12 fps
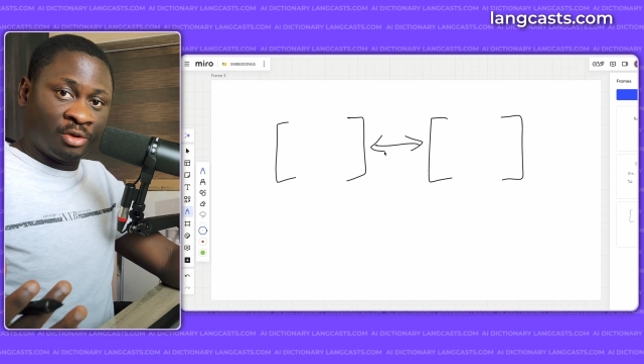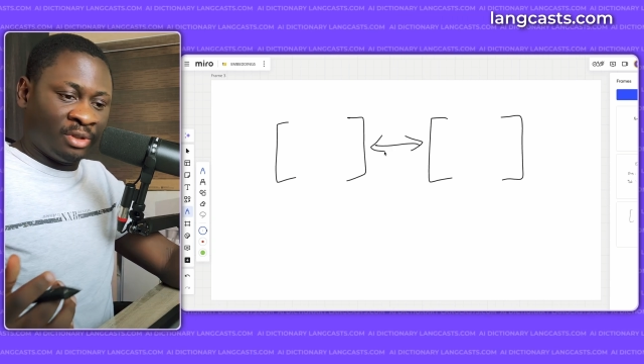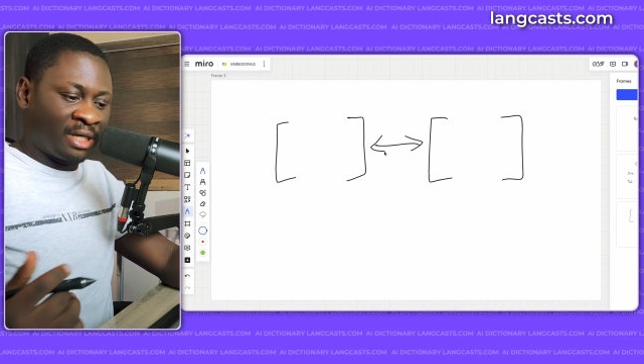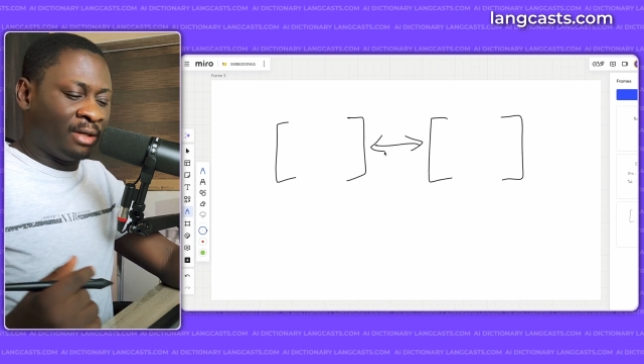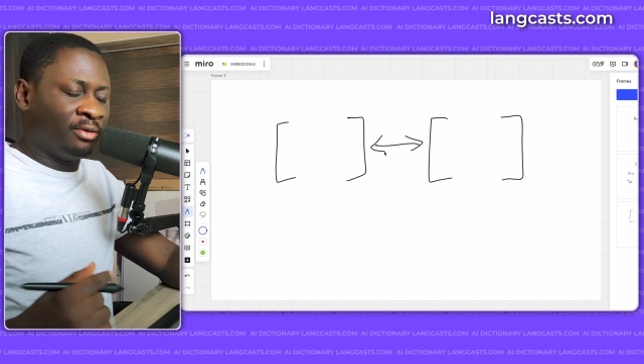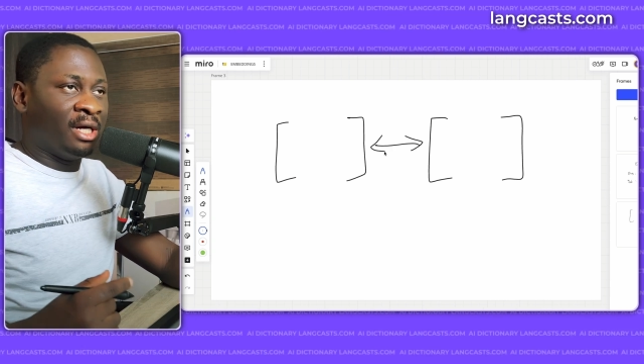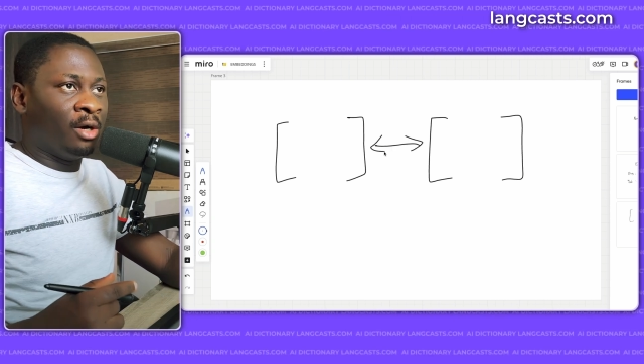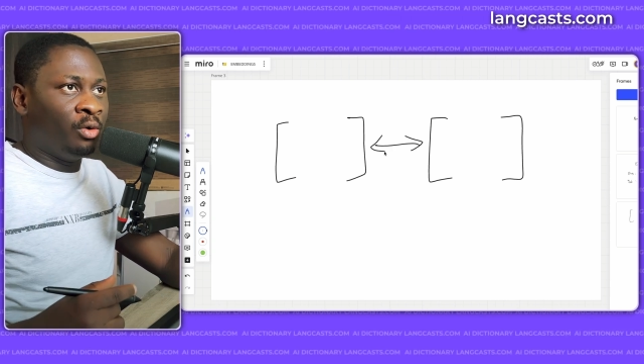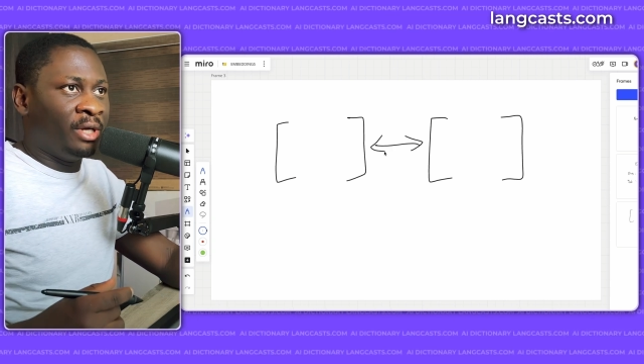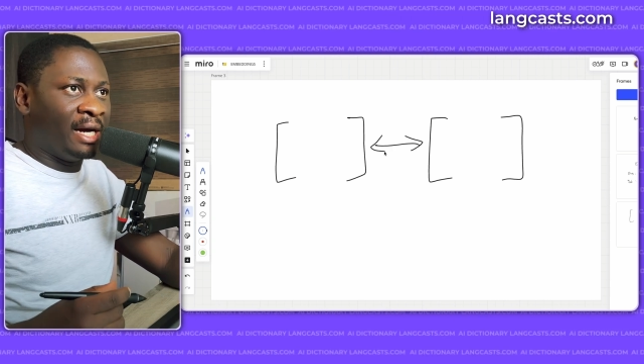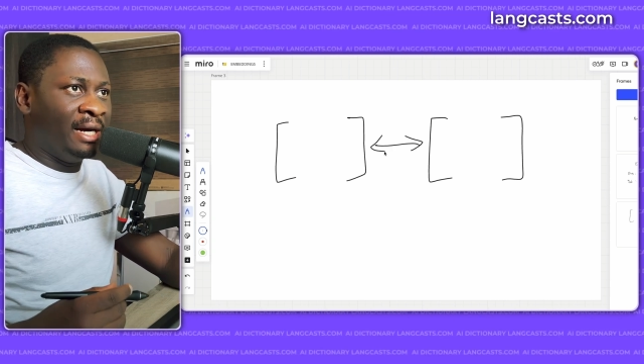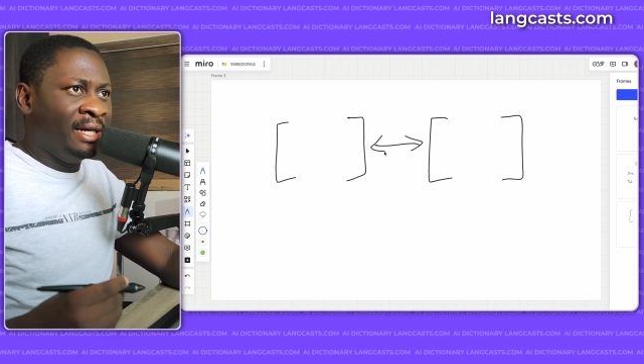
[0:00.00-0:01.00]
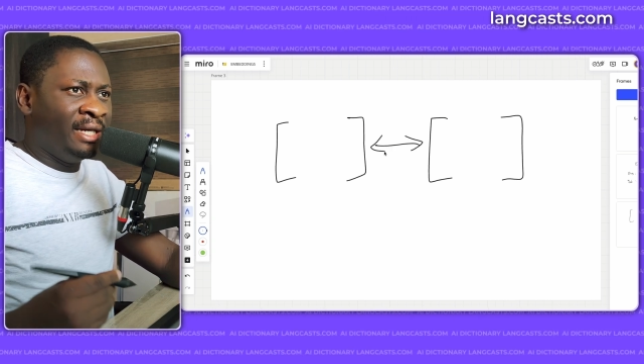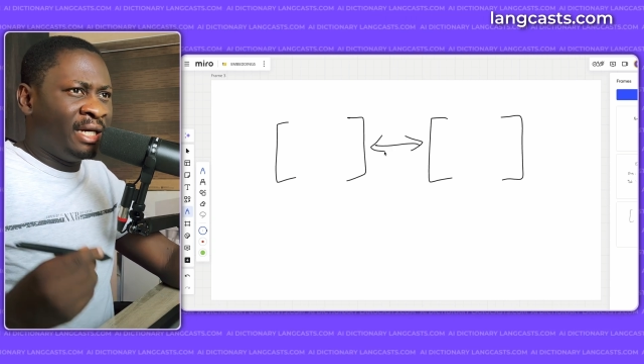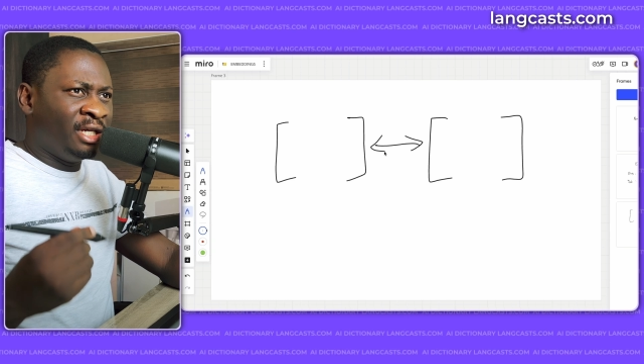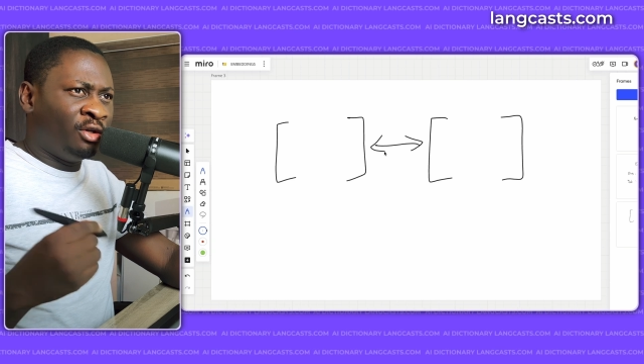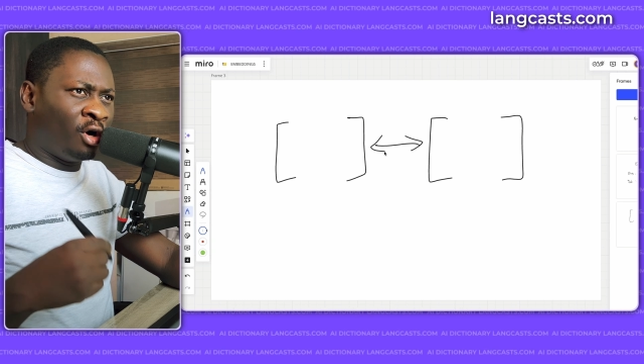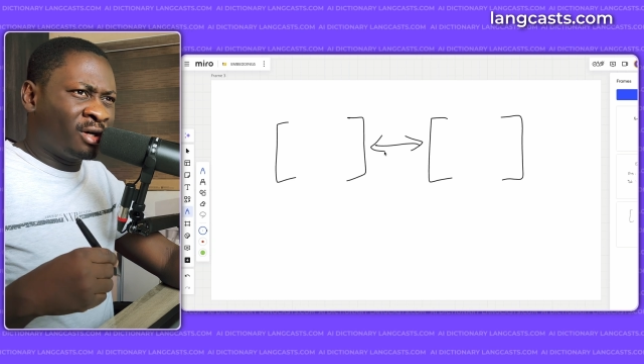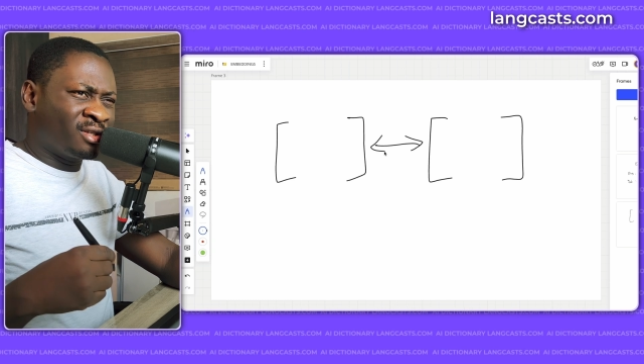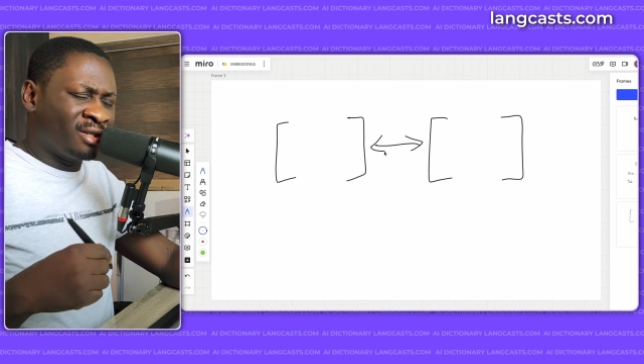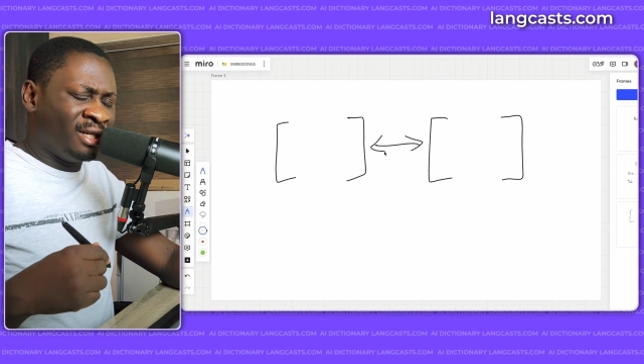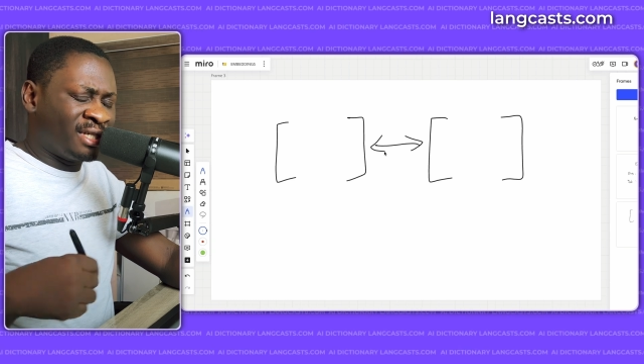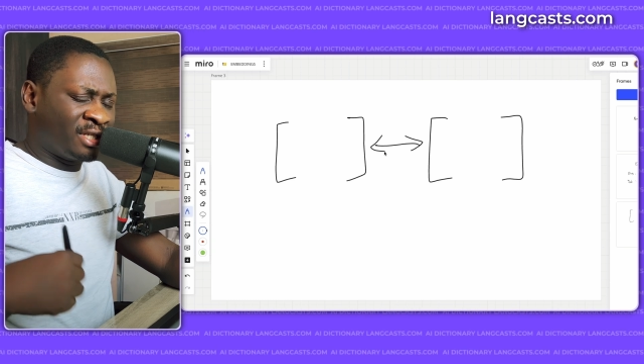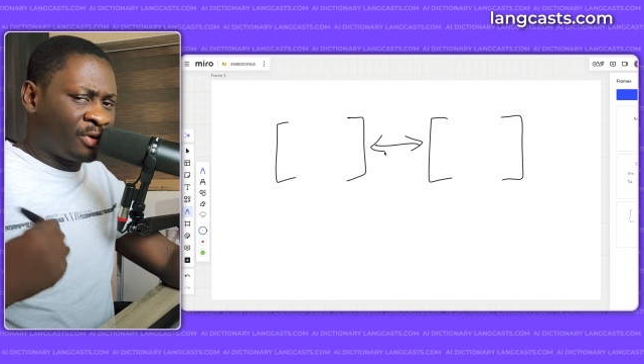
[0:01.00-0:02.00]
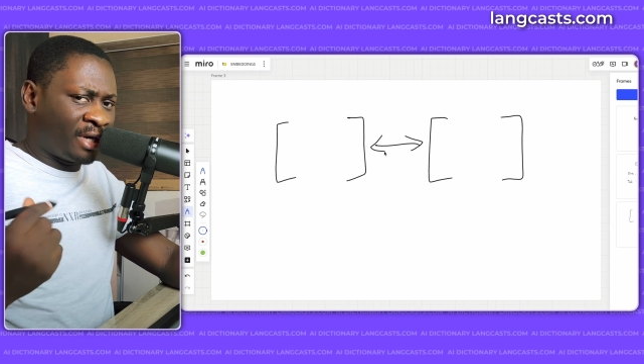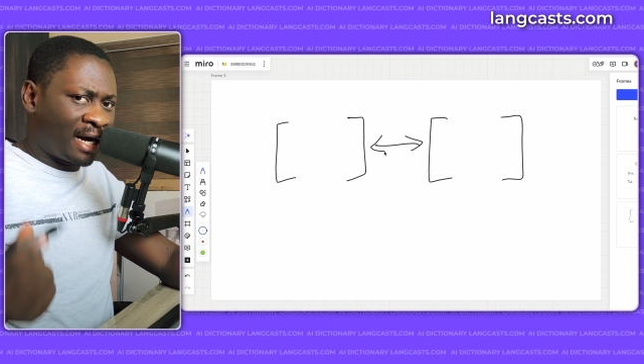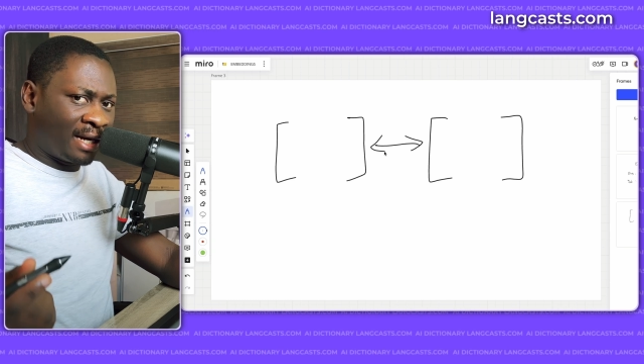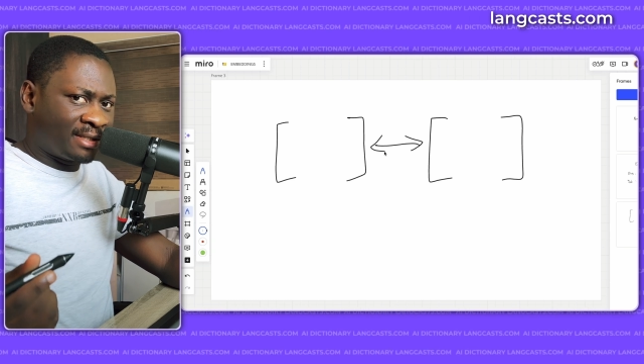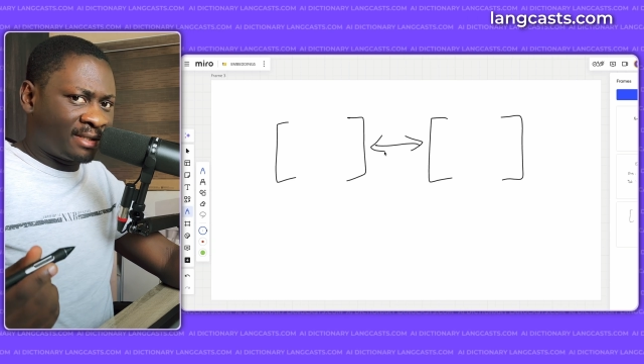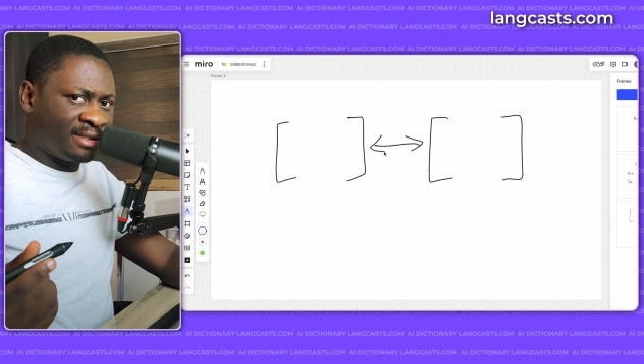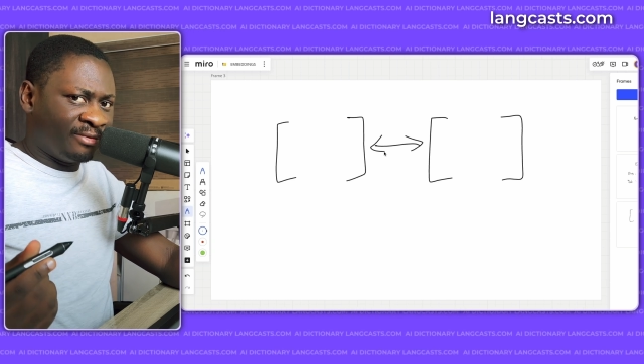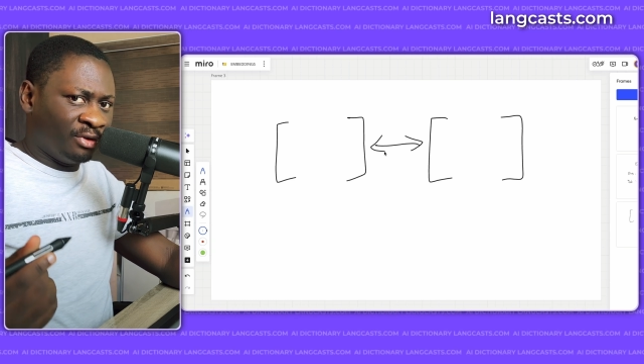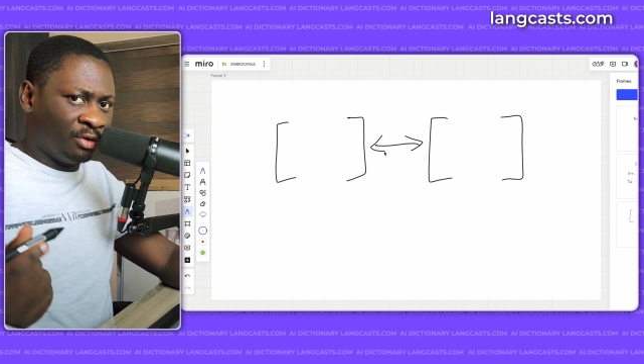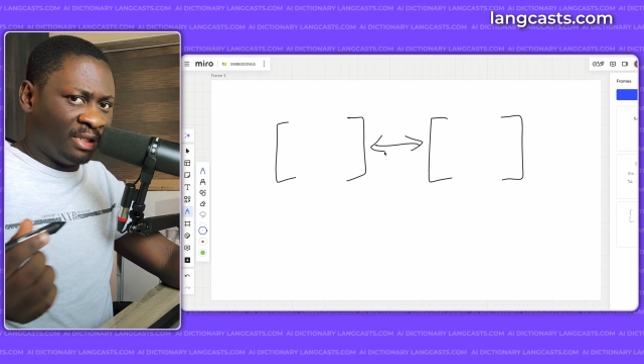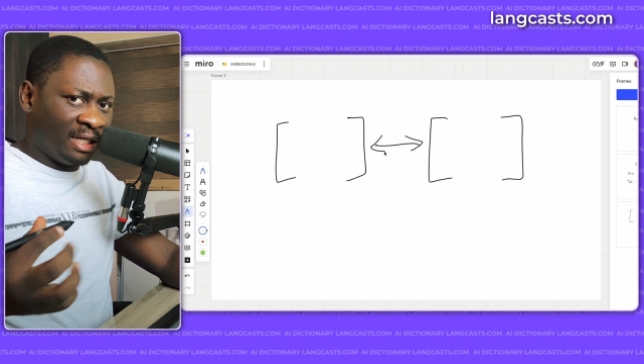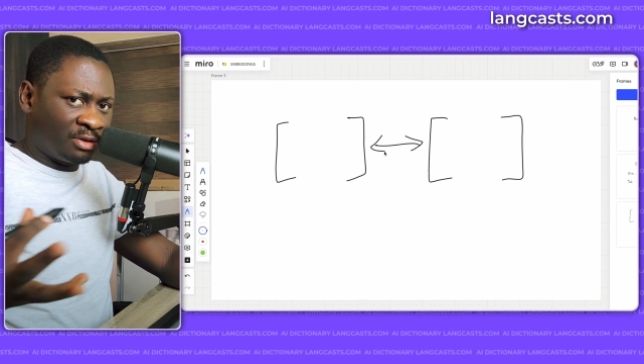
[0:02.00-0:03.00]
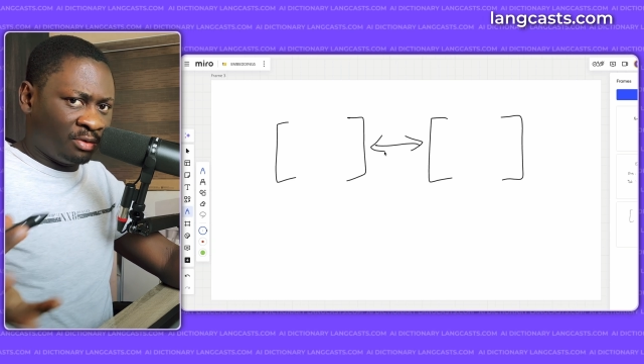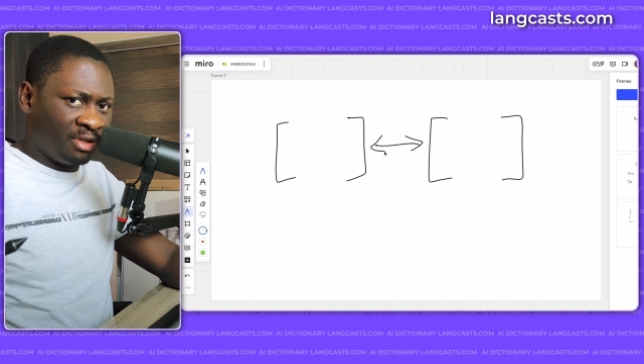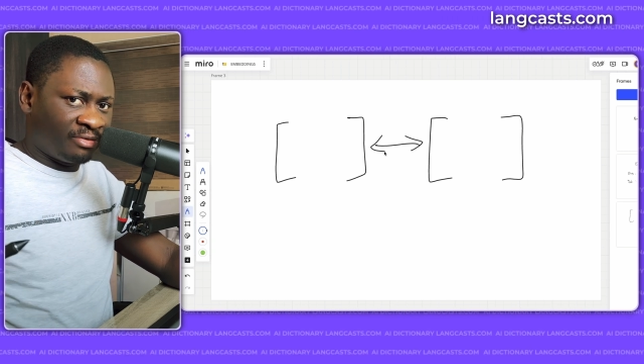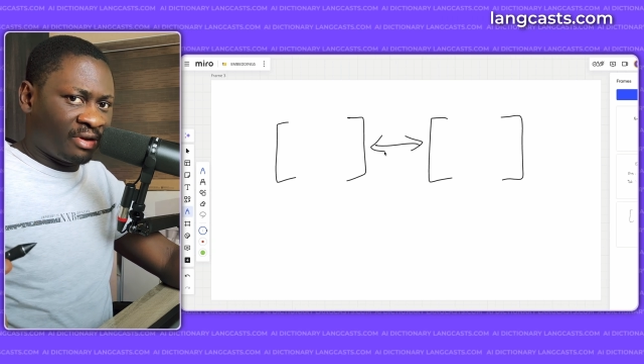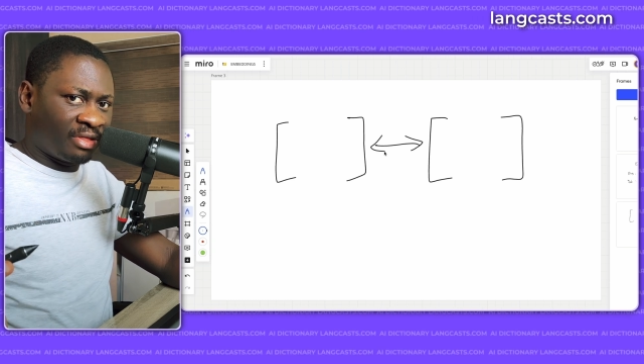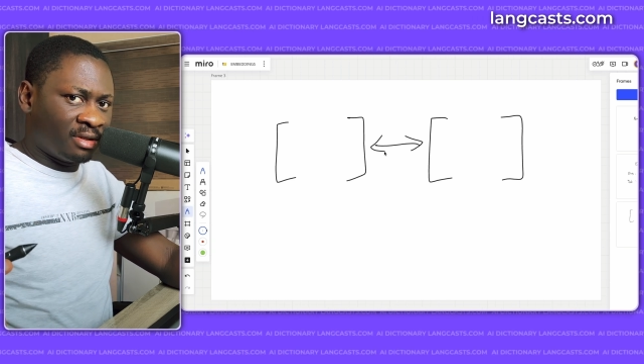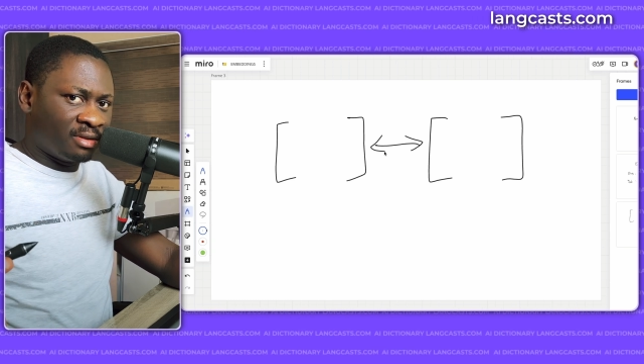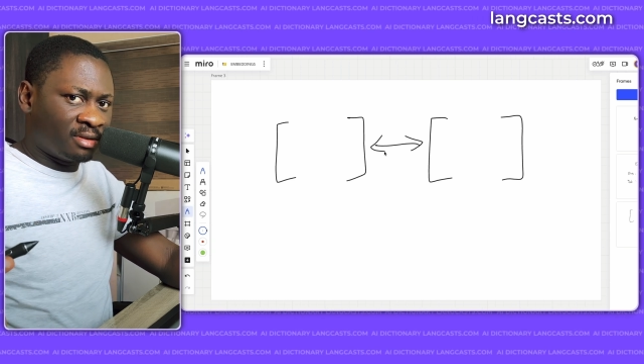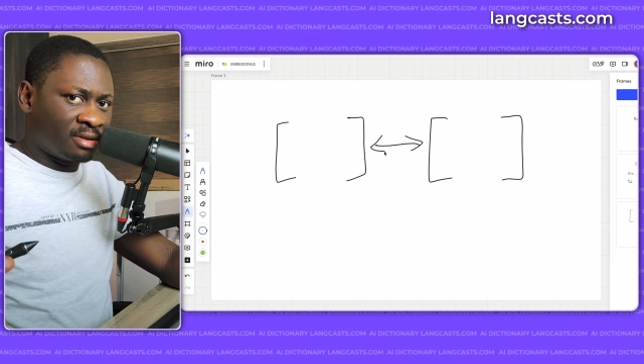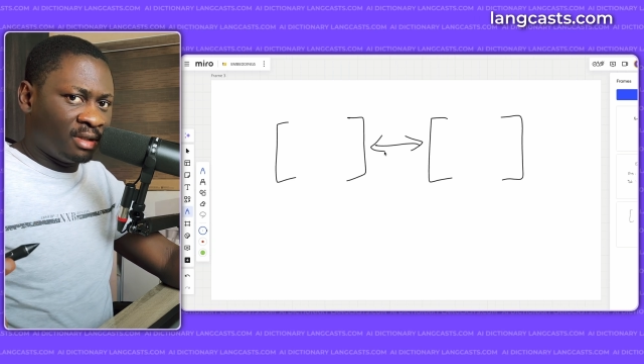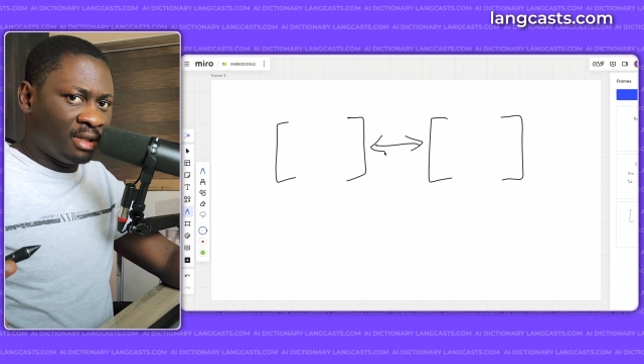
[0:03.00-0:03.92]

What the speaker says: They can know that, oh yeah, a dog is related to a cat, even though they are 2 different things.